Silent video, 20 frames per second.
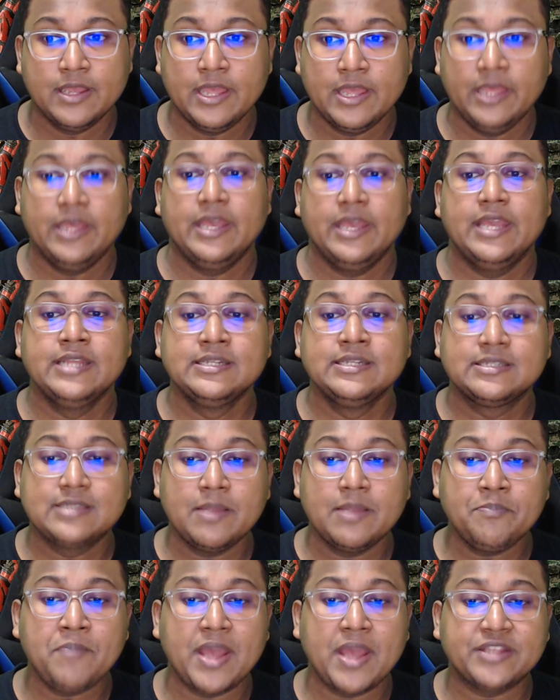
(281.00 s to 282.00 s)
In
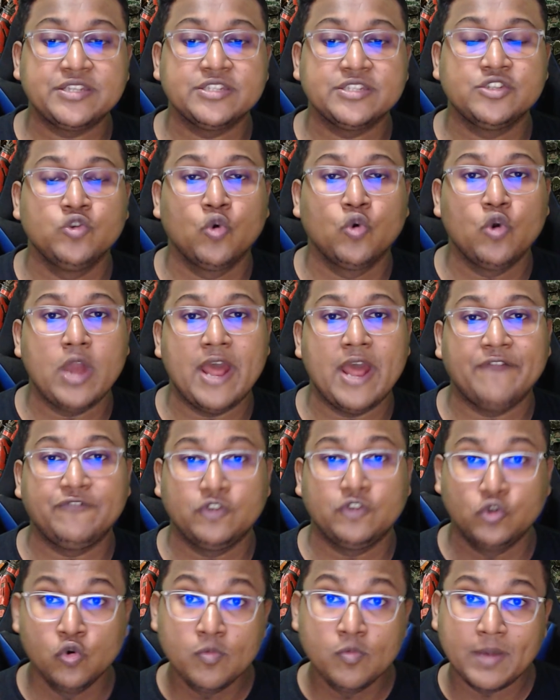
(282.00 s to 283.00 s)
some matches, you could have
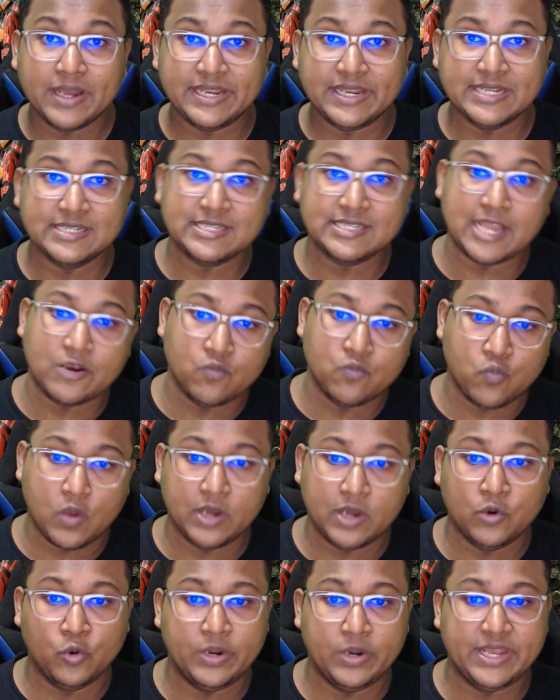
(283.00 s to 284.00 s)
2 Marines and
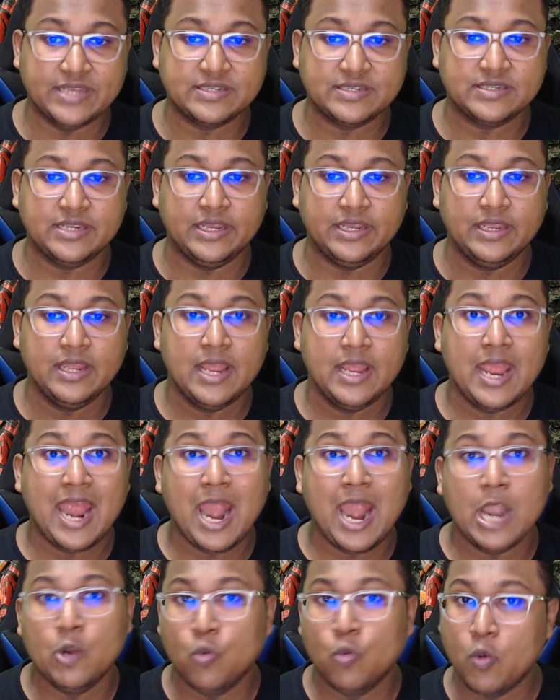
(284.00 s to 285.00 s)
1 ODST
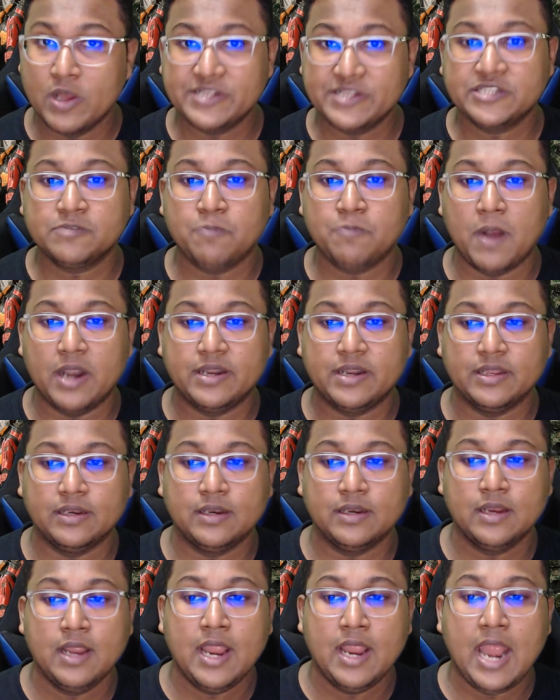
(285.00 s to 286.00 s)
and 1 Spartan,
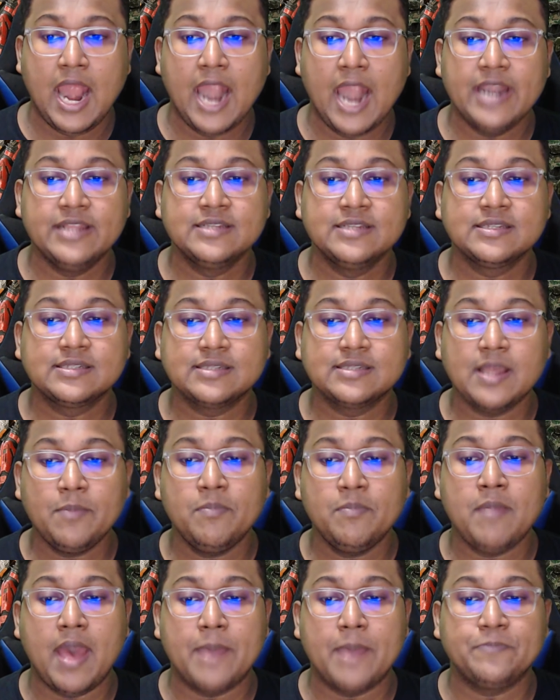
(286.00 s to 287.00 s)
and in some
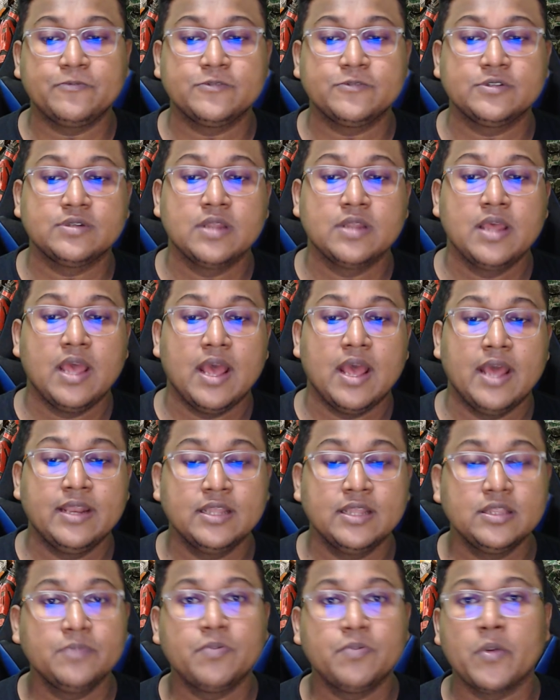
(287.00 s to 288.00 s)
maps,
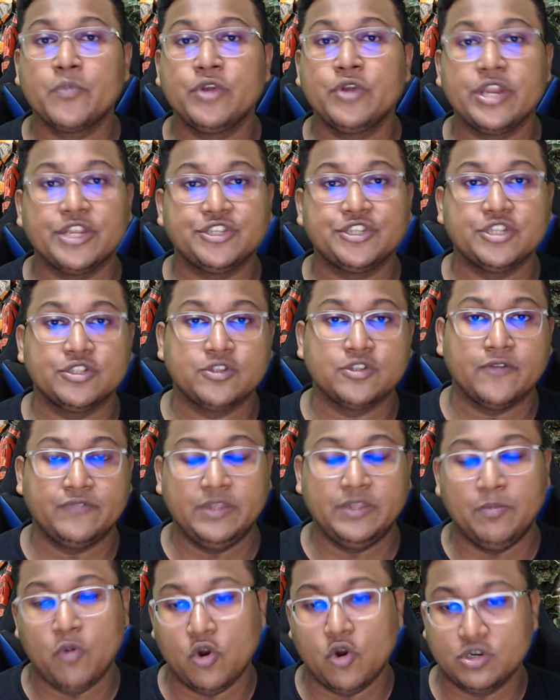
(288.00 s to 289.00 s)
another permutations of the
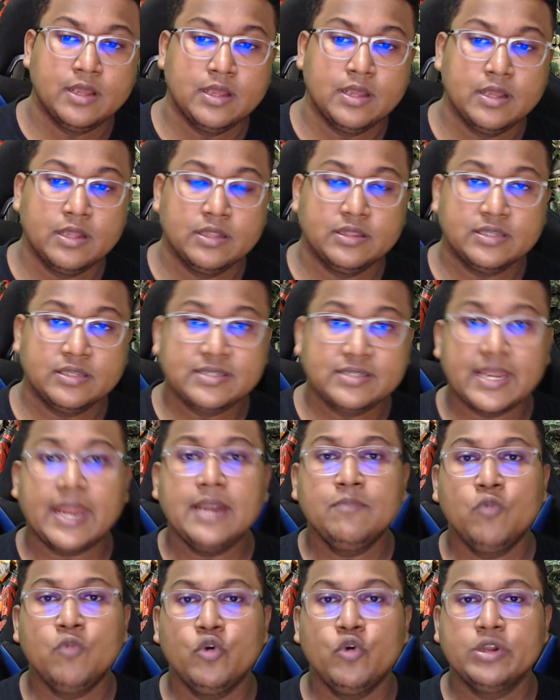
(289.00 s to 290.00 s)
bots. The second
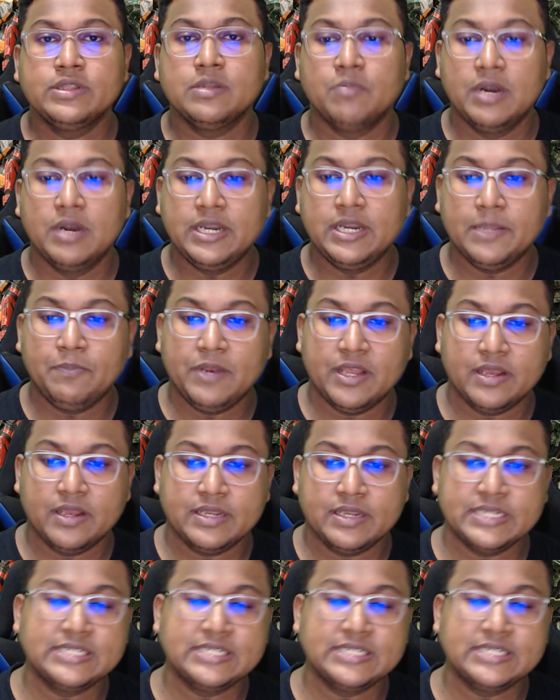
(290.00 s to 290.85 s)
mode in the multiplayer is the